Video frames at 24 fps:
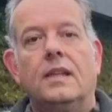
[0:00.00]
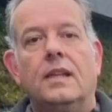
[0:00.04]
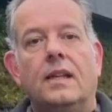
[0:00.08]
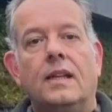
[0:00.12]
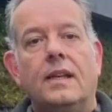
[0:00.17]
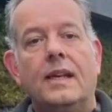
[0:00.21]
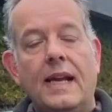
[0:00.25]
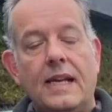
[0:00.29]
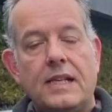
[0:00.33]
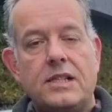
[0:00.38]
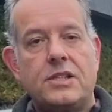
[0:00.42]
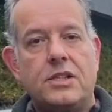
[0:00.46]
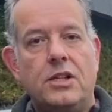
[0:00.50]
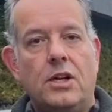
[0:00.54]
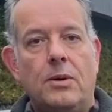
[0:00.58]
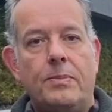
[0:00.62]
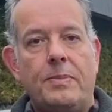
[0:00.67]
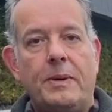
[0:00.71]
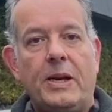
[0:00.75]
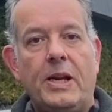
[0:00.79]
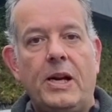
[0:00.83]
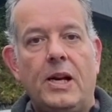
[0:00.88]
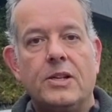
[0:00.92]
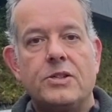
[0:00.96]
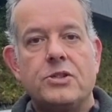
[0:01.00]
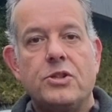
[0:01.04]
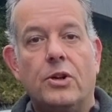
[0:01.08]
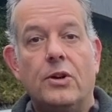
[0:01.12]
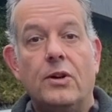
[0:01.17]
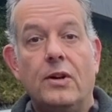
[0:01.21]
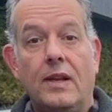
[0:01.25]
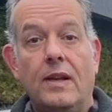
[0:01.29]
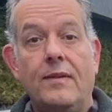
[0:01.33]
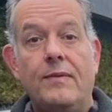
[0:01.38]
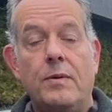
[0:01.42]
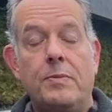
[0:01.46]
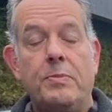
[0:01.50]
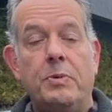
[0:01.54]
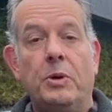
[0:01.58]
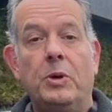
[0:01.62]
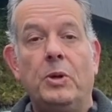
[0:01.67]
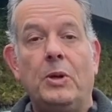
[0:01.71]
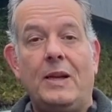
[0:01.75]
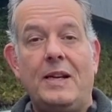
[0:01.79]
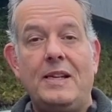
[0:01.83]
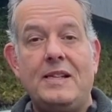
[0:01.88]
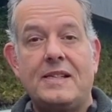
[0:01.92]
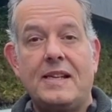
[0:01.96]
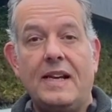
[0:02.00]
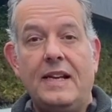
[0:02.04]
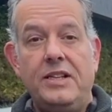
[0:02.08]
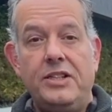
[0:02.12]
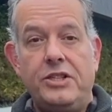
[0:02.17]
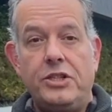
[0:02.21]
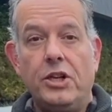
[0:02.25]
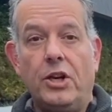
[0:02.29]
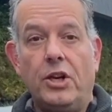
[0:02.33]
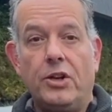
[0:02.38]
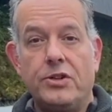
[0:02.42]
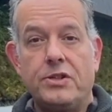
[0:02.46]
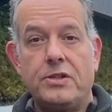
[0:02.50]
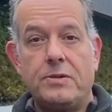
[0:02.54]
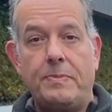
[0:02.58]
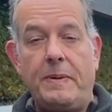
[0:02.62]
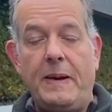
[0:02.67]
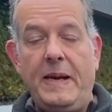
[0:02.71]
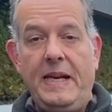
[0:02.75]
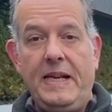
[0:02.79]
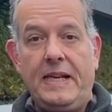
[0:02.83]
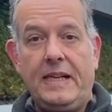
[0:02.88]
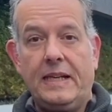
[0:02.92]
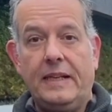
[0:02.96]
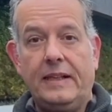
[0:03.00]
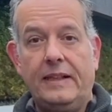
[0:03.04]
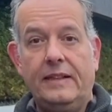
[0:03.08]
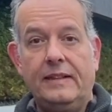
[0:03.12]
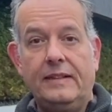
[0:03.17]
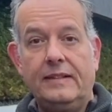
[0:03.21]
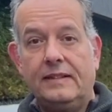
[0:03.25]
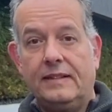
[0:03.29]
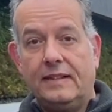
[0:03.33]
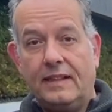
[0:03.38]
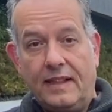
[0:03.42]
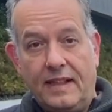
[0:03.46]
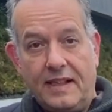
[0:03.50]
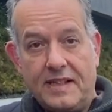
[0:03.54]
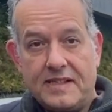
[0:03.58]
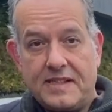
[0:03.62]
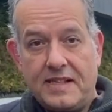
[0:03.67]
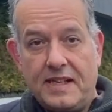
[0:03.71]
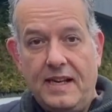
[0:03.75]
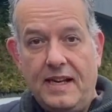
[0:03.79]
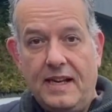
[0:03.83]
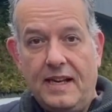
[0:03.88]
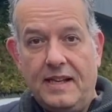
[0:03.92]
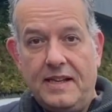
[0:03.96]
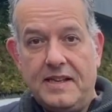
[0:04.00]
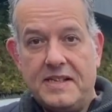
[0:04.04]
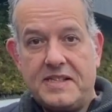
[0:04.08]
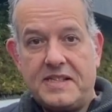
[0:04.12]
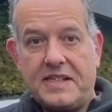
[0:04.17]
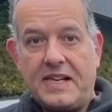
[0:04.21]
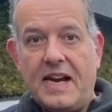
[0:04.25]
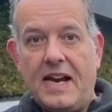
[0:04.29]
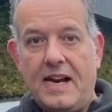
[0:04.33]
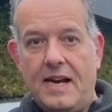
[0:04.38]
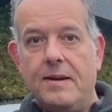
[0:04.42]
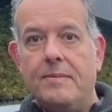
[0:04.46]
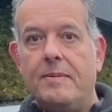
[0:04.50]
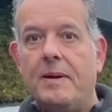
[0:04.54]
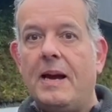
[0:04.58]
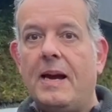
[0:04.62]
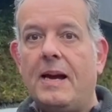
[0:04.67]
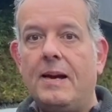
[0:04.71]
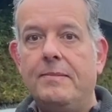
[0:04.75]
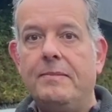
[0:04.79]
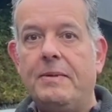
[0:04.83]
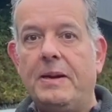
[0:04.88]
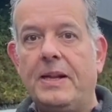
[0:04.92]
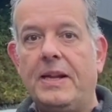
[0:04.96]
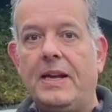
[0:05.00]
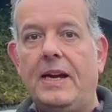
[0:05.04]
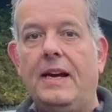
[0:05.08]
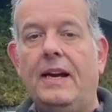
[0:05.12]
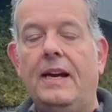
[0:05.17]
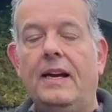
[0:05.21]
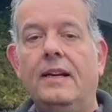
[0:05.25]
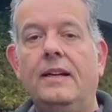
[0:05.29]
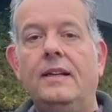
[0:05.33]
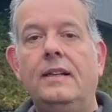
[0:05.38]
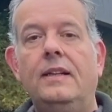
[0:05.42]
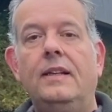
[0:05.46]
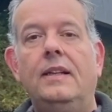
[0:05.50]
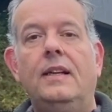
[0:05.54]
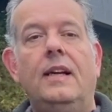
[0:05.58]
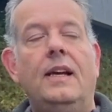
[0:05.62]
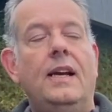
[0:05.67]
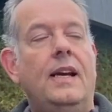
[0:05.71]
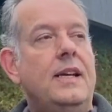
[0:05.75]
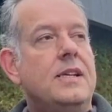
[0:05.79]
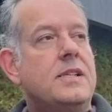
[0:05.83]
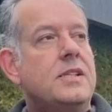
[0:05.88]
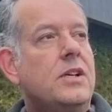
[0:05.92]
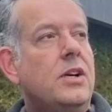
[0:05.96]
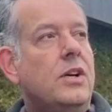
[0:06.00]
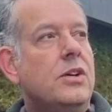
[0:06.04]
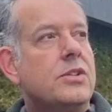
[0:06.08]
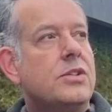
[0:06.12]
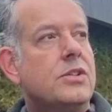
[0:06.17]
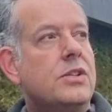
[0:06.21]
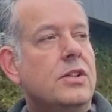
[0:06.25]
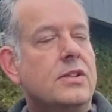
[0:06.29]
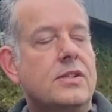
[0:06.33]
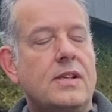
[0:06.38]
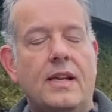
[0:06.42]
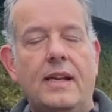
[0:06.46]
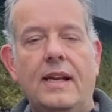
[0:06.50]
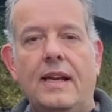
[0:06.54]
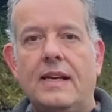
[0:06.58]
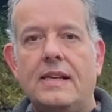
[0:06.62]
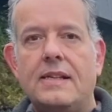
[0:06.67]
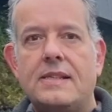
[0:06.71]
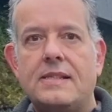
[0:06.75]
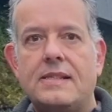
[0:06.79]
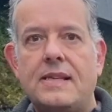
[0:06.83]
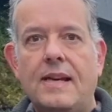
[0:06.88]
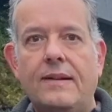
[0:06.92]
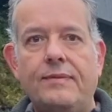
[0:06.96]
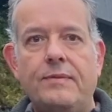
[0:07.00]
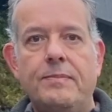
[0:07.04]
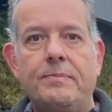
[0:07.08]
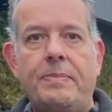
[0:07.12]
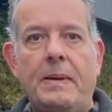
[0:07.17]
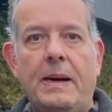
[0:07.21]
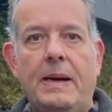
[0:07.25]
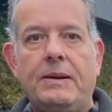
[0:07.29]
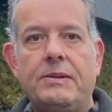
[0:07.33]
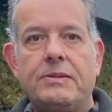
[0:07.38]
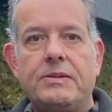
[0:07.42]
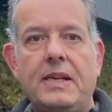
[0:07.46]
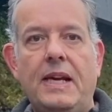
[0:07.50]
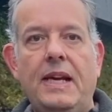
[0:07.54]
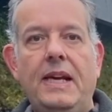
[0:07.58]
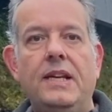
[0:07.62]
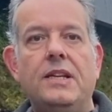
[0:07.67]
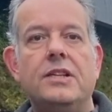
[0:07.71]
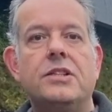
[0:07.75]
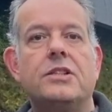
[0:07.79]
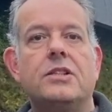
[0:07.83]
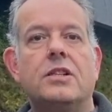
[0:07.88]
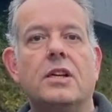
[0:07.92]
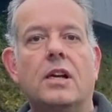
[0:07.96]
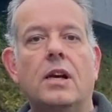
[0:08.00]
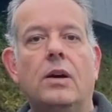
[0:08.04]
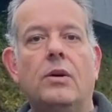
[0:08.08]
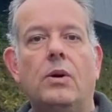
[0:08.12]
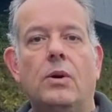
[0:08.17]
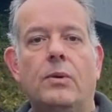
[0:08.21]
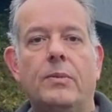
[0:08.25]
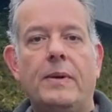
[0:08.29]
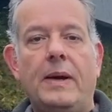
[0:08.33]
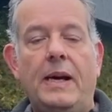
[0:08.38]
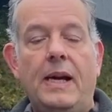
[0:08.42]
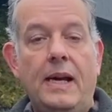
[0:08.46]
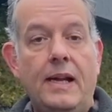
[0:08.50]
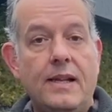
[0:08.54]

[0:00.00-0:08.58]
Next stop on our tour of Liverpool is St John's Beacon. You can see it in the sky behind me there. It's cost us, I think, £7 each to go up there.